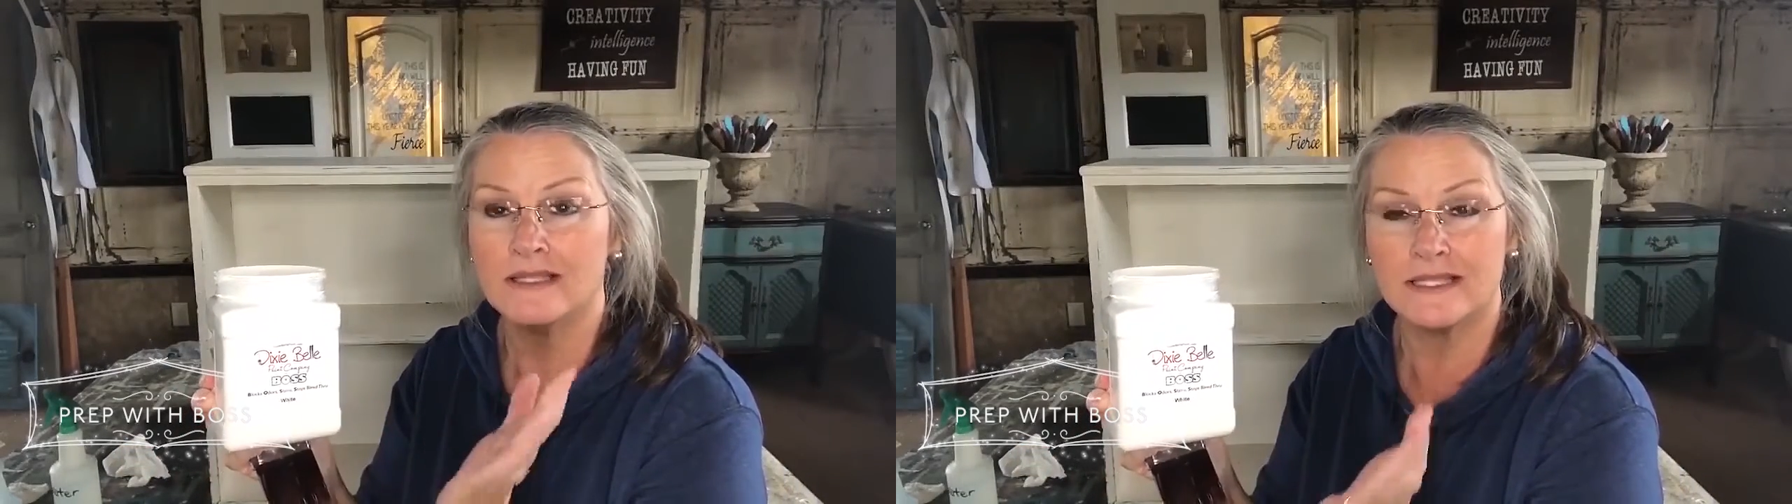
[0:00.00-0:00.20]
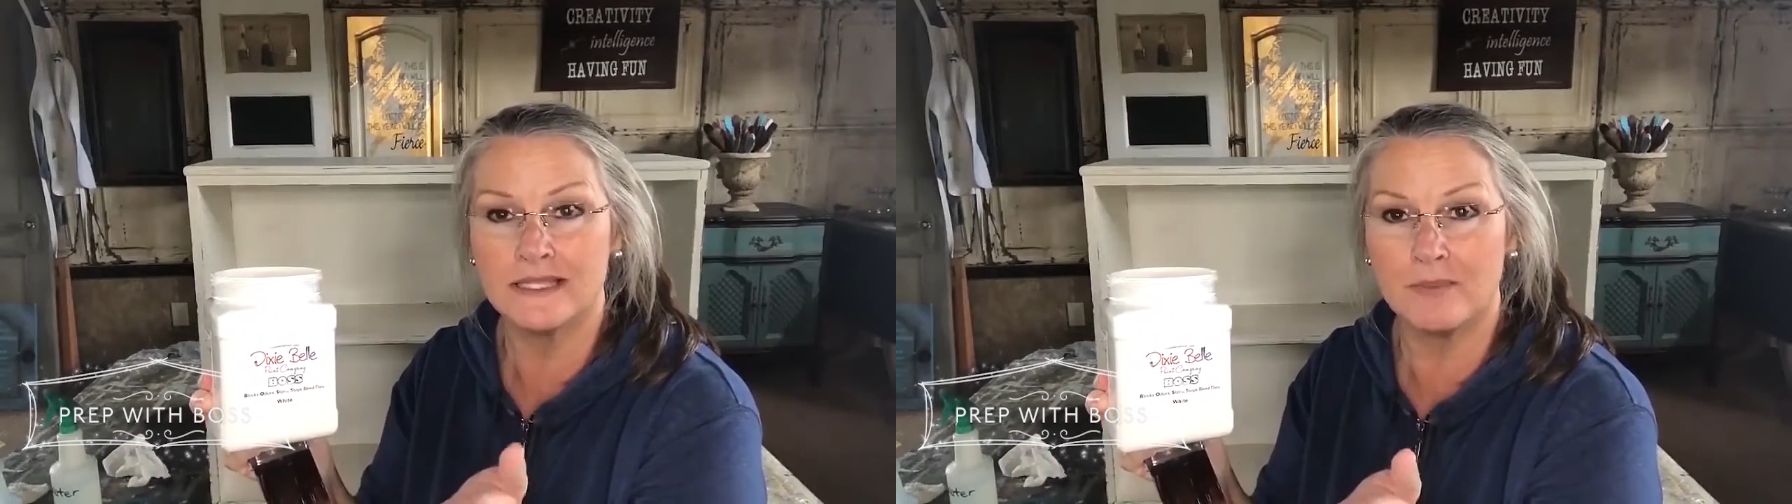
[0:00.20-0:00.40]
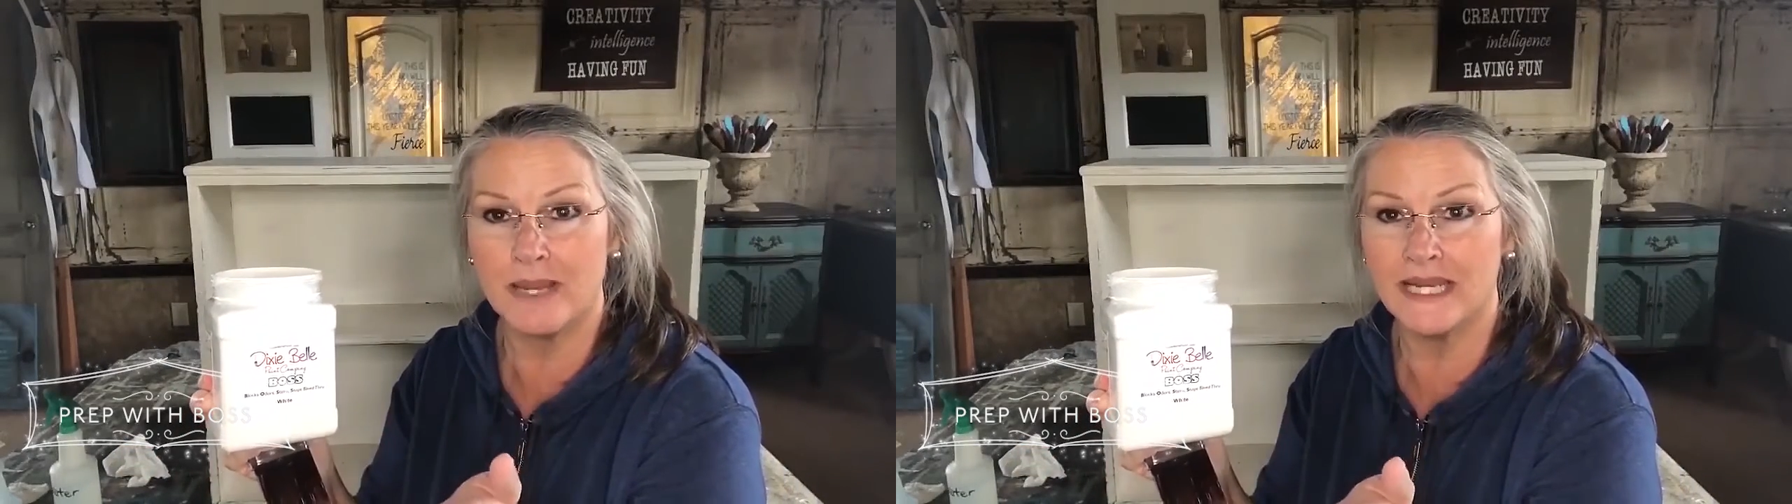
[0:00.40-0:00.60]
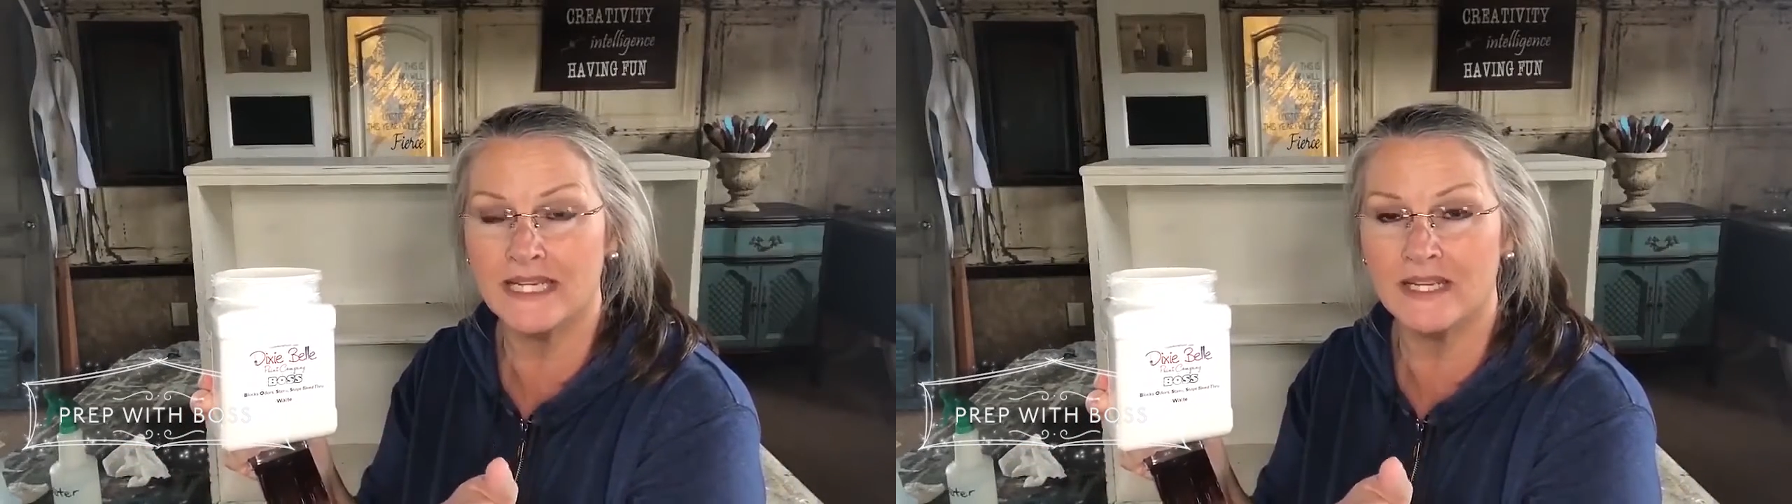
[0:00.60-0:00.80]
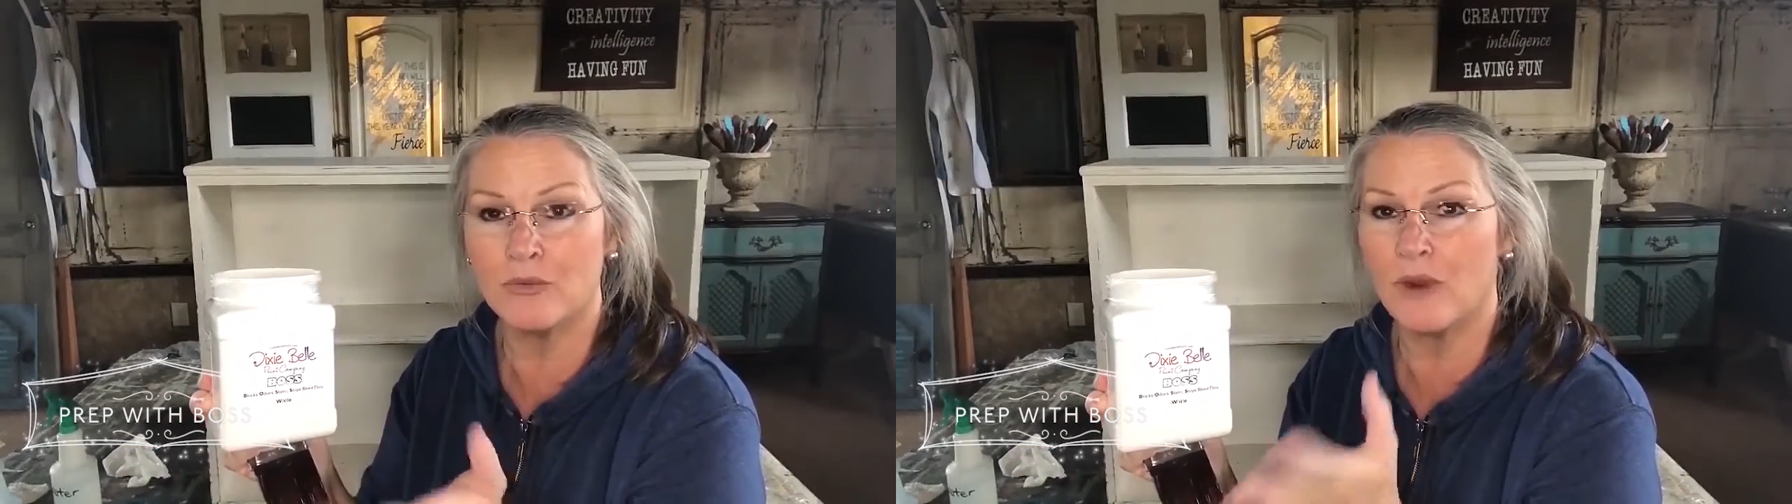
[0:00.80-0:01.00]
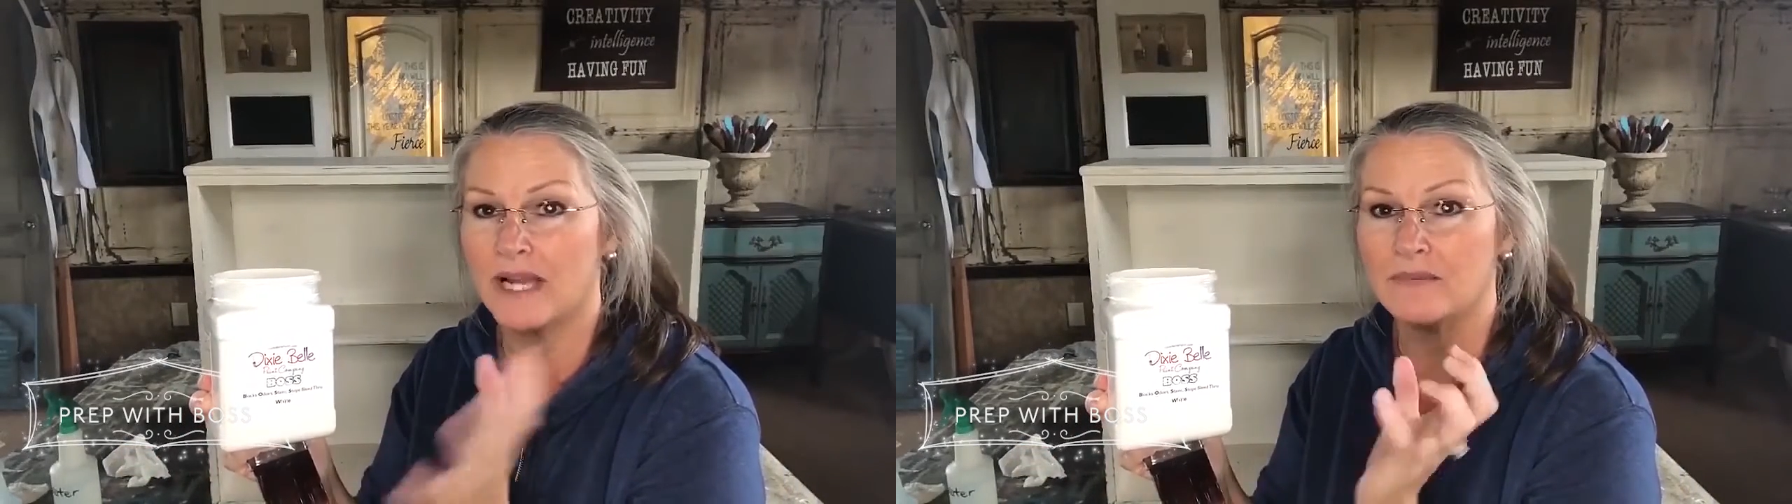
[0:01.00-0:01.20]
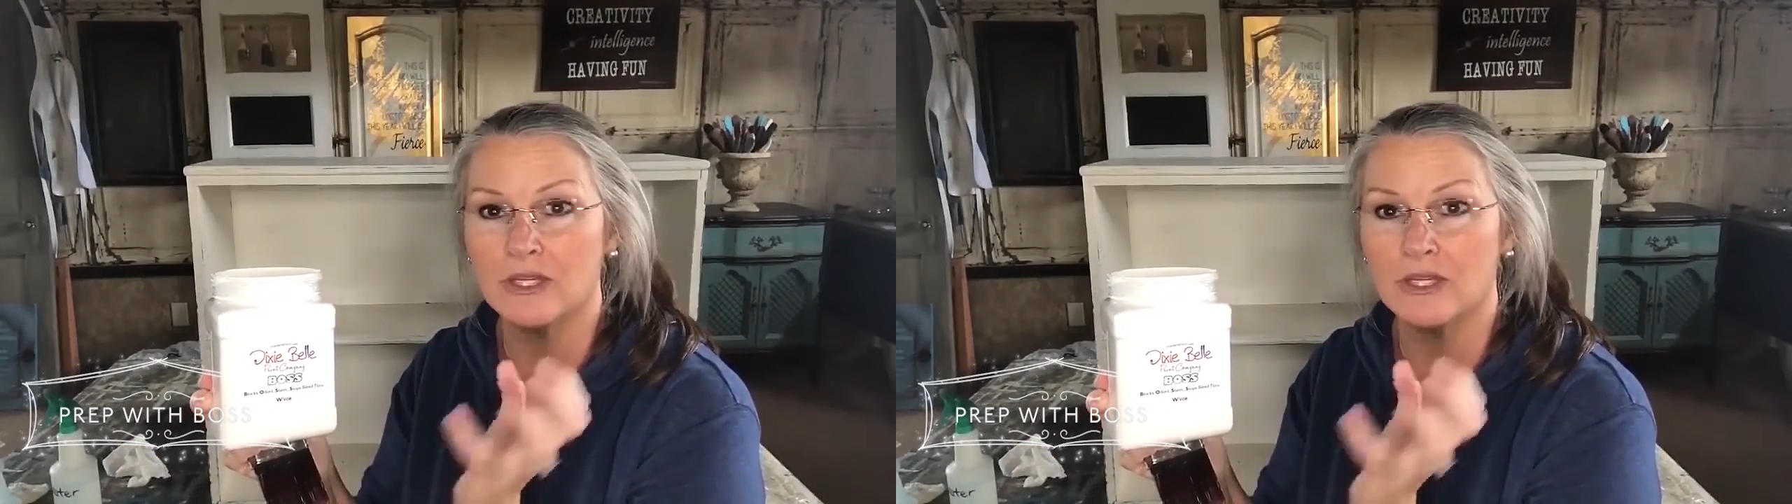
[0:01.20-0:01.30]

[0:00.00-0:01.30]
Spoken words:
Since I'm painting it white,